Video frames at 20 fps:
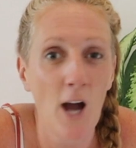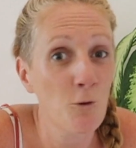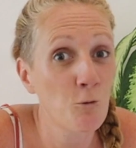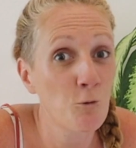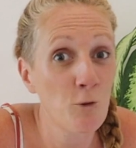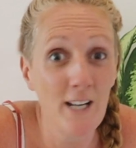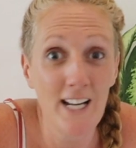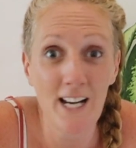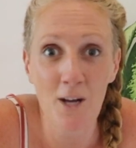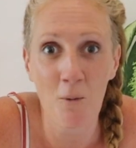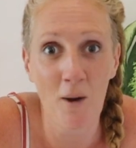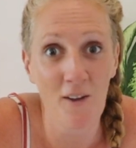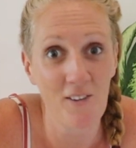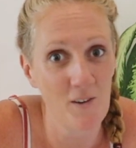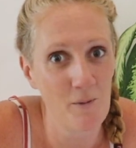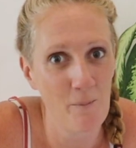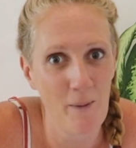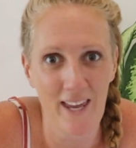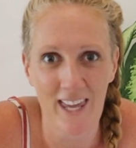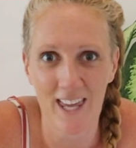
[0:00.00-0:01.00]
I really
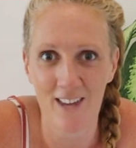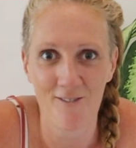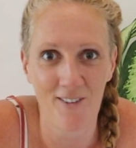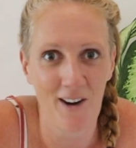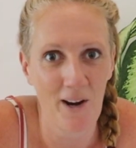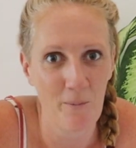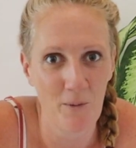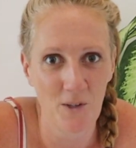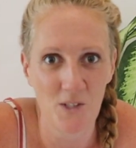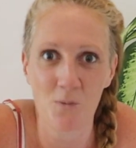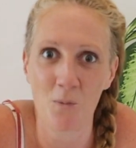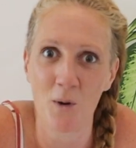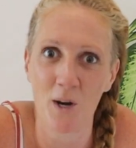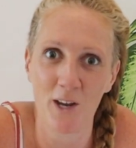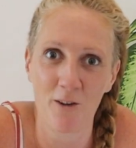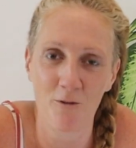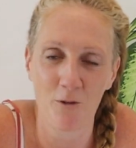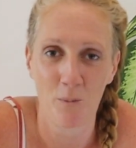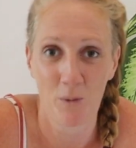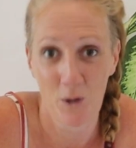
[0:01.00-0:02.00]
wasn't making very much
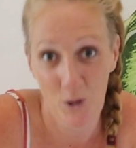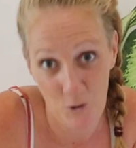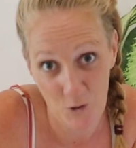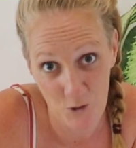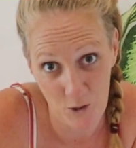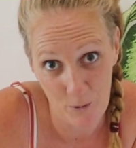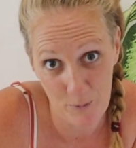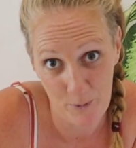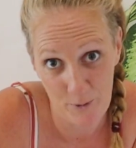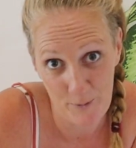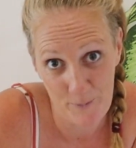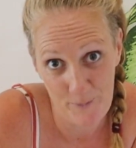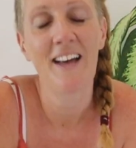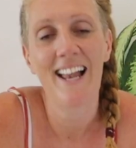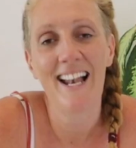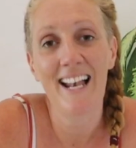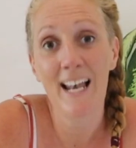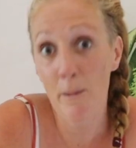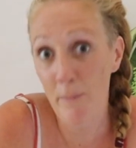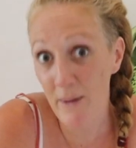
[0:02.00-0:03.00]
money from YouTube.
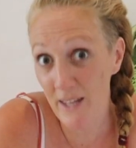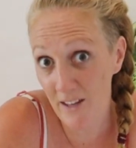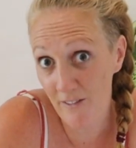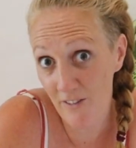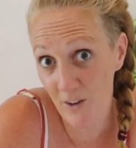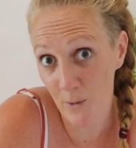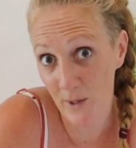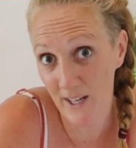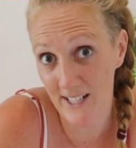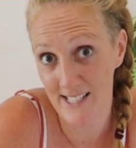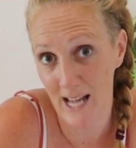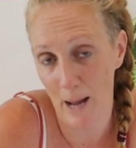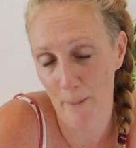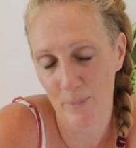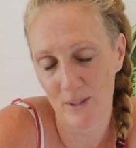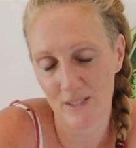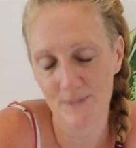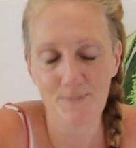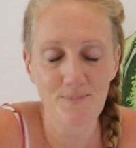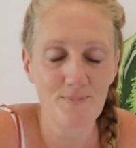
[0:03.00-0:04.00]
Let me give you an
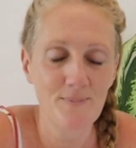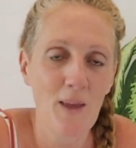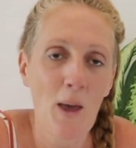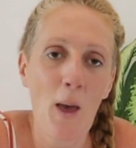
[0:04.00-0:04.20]
example.